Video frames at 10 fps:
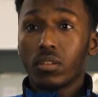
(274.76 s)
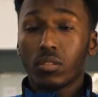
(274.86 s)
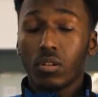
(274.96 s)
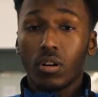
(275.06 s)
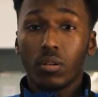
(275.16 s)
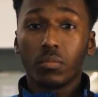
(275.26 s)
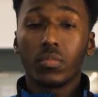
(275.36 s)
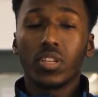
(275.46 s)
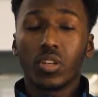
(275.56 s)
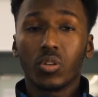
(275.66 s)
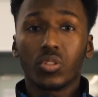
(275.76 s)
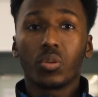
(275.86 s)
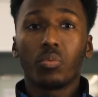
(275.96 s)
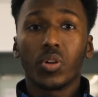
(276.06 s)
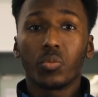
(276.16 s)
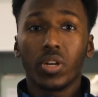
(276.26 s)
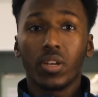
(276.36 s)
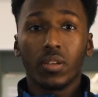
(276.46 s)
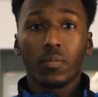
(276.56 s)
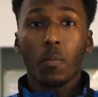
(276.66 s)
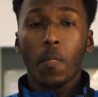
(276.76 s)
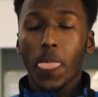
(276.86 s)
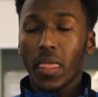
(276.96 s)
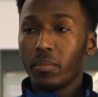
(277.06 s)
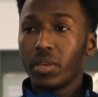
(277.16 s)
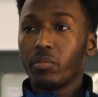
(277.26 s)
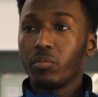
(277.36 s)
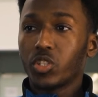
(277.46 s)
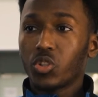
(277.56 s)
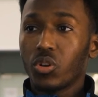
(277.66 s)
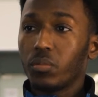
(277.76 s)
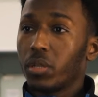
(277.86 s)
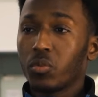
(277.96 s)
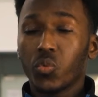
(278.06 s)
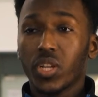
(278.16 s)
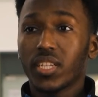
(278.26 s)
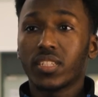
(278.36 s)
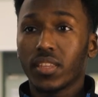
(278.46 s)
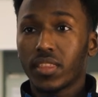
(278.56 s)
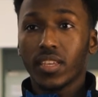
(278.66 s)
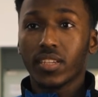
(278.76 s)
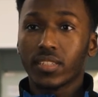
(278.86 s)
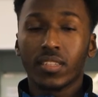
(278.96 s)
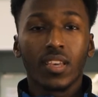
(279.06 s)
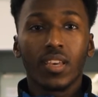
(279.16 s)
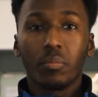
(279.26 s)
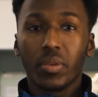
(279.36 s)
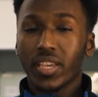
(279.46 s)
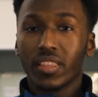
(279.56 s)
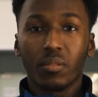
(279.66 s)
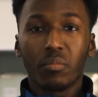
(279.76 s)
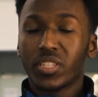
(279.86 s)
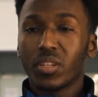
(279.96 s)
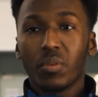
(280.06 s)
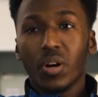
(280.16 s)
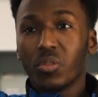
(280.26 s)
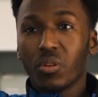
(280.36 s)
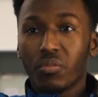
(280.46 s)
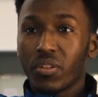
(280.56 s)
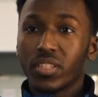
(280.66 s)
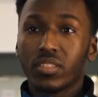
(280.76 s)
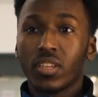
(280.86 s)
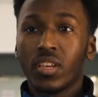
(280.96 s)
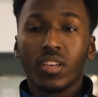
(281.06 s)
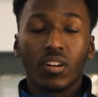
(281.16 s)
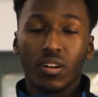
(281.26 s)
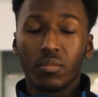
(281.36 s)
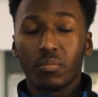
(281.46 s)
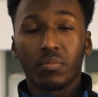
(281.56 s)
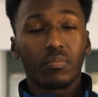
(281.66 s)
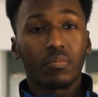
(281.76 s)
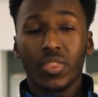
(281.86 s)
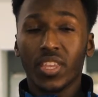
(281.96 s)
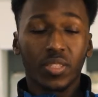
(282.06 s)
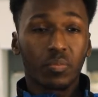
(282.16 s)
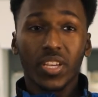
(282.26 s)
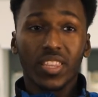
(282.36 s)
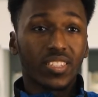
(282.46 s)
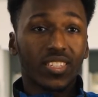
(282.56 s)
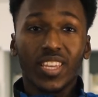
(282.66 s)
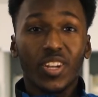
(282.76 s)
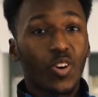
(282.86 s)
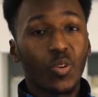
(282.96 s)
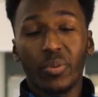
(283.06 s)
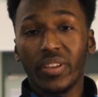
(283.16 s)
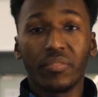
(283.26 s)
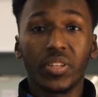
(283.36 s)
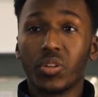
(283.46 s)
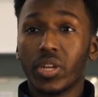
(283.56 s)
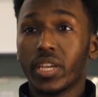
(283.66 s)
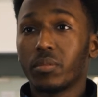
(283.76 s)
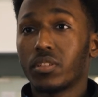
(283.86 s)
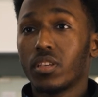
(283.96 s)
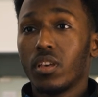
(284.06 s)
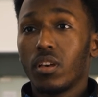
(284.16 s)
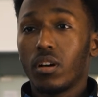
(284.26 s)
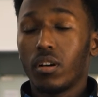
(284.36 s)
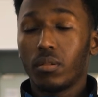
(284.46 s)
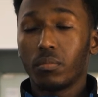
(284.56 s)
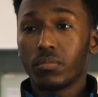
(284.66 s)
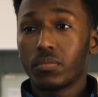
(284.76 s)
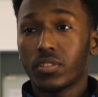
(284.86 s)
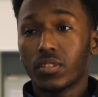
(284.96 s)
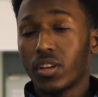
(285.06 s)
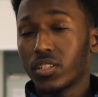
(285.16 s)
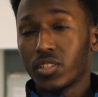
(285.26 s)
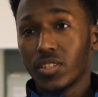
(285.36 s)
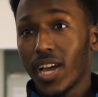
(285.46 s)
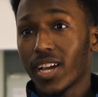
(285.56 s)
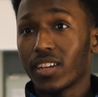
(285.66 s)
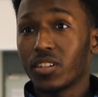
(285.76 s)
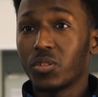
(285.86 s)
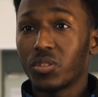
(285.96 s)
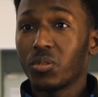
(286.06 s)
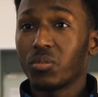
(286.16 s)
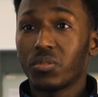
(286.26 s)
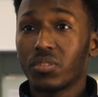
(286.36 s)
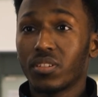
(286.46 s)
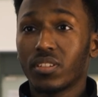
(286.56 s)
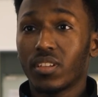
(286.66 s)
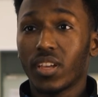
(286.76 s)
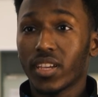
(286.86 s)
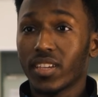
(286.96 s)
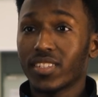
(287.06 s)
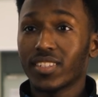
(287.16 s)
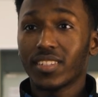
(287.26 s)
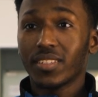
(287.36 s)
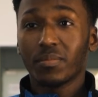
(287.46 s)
So it got to the point where it made me mature. It made me realize that things bigger than messing about with your friends, things bigger than sitting at home playing video games, started to act like an adult, I guess.